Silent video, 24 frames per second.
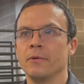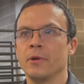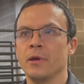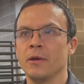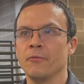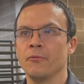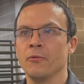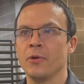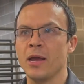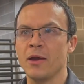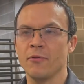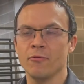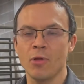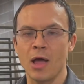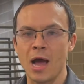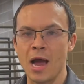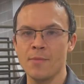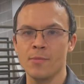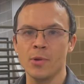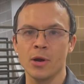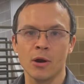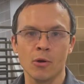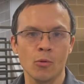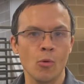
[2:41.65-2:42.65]
If we have
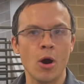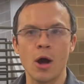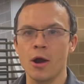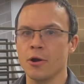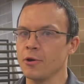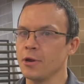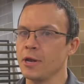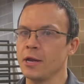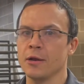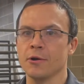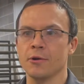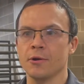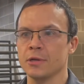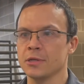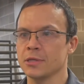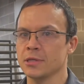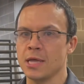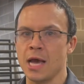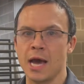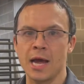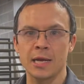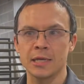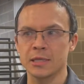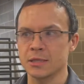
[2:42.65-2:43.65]
lime in our water heater, it's
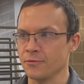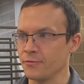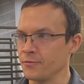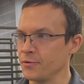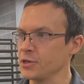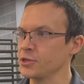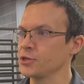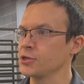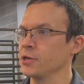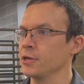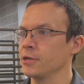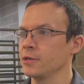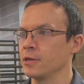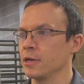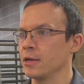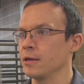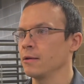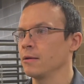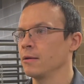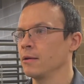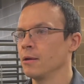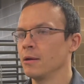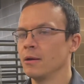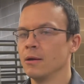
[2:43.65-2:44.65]
not as efficient, and
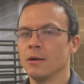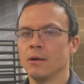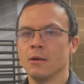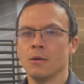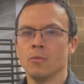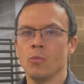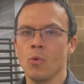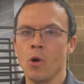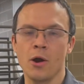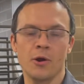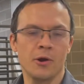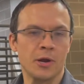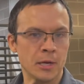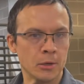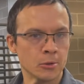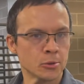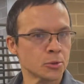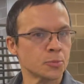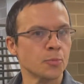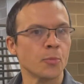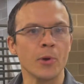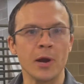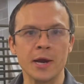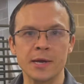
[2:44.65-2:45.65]
water
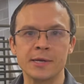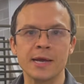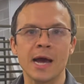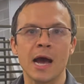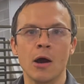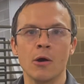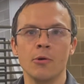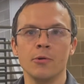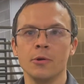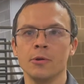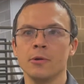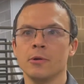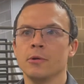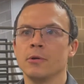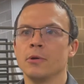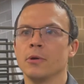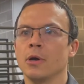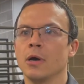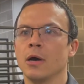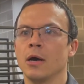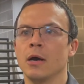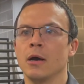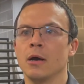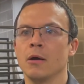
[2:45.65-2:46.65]
heaters break down
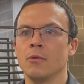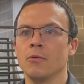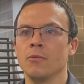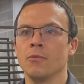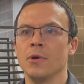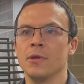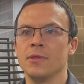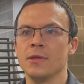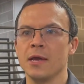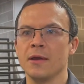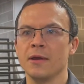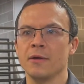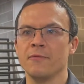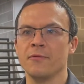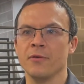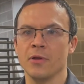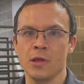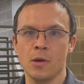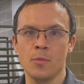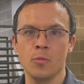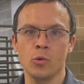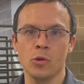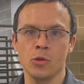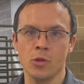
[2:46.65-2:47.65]
when they
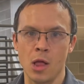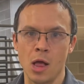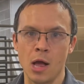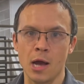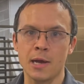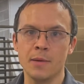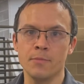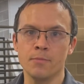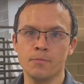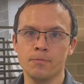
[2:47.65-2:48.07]
fill up with lime.